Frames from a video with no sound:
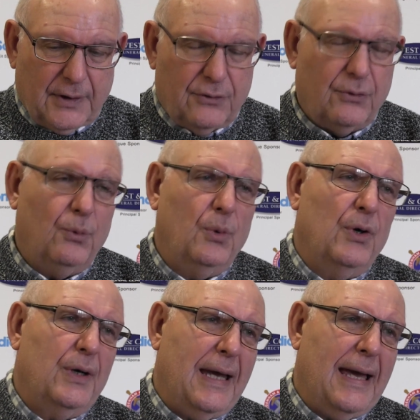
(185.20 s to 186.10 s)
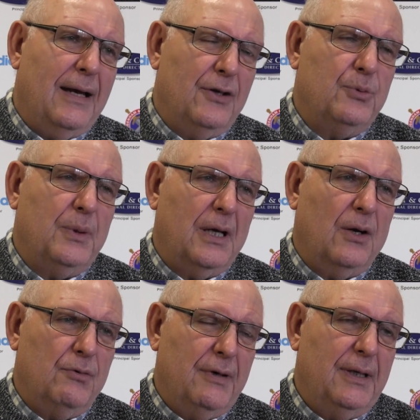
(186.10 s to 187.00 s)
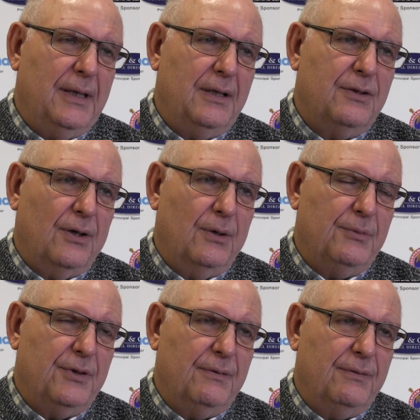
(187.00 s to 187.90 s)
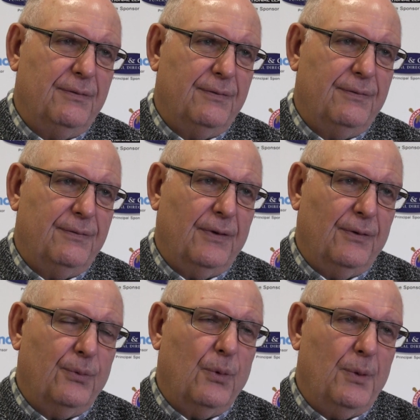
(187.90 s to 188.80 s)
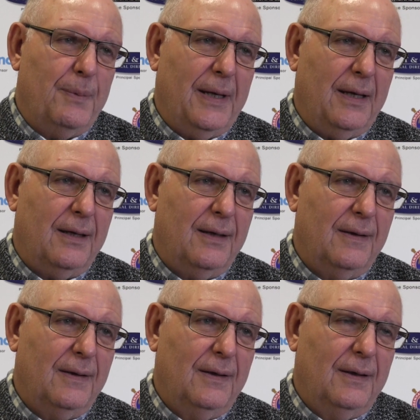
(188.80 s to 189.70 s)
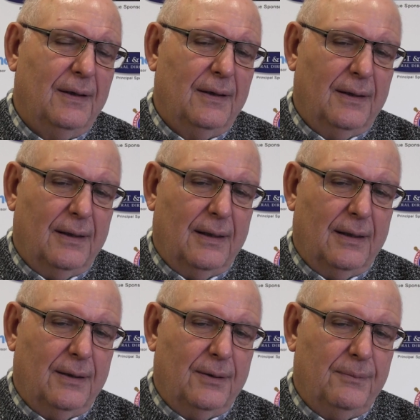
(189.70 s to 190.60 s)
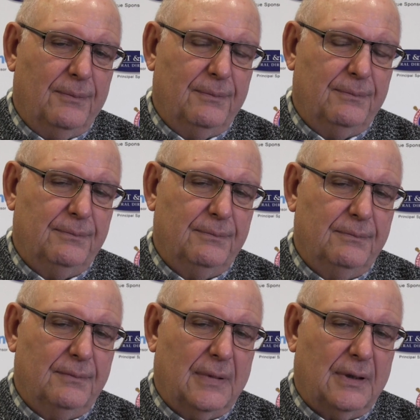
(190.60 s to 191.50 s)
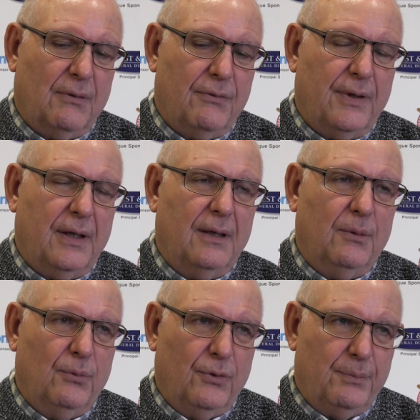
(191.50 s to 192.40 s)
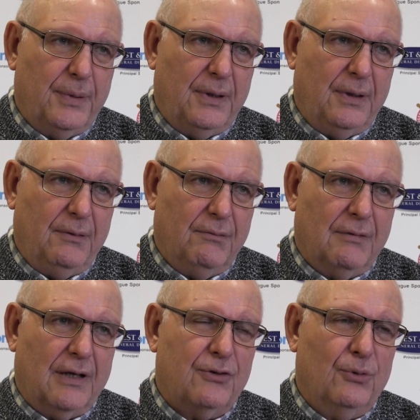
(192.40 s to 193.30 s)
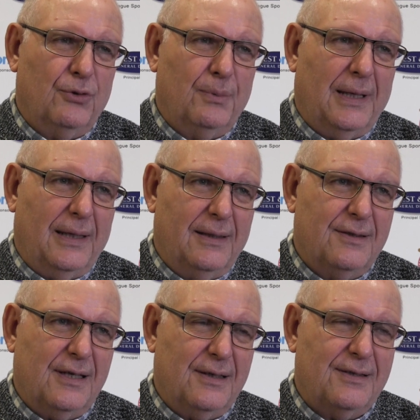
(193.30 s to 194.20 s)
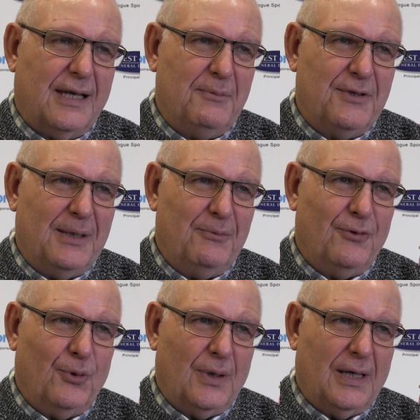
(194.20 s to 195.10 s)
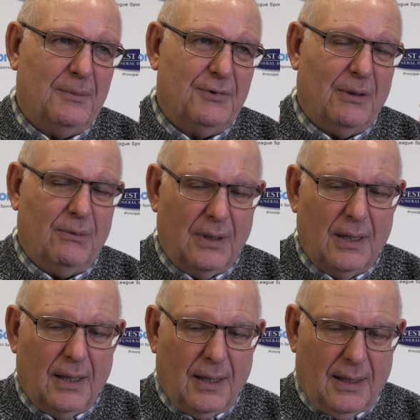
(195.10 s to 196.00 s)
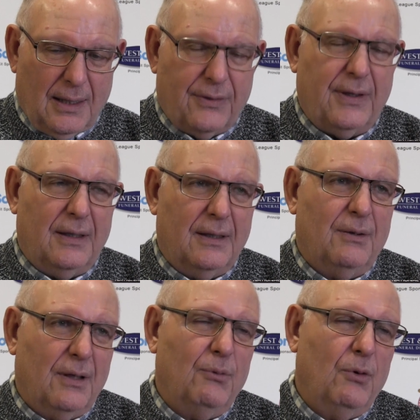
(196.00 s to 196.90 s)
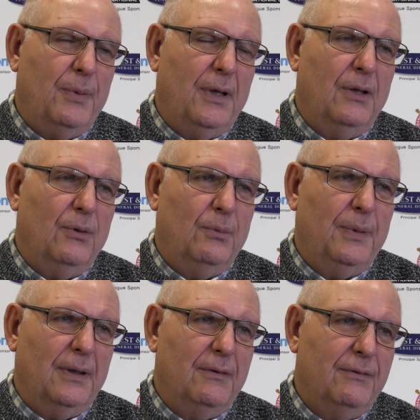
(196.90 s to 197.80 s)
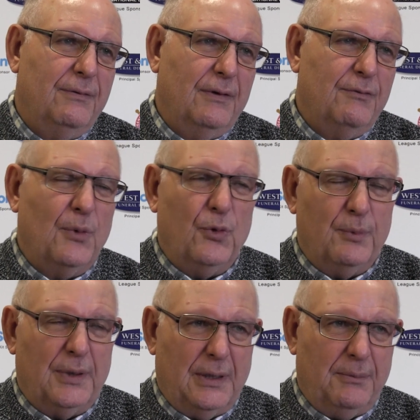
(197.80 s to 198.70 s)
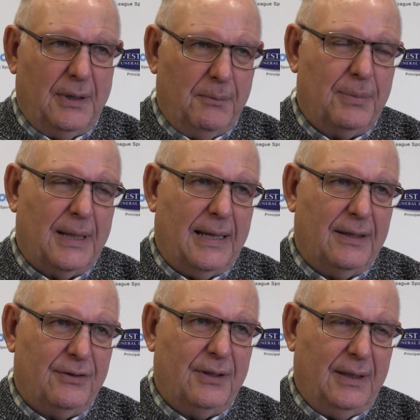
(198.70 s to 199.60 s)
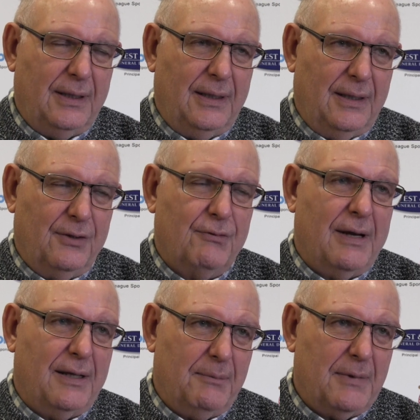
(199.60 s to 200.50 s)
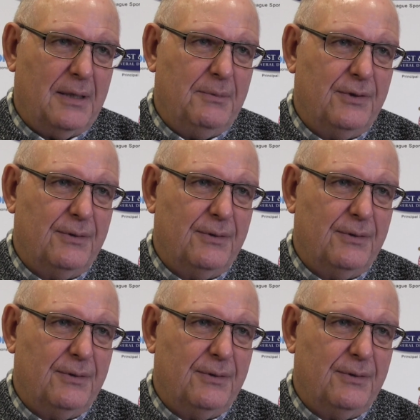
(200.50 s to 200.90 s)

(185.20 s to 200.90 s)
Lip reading: sort of work it out as we go, really, in terms of what we pick. I don't think it would be rational to play the same team 4 games. So I think that there will be a little bit of movement in players in and around them games.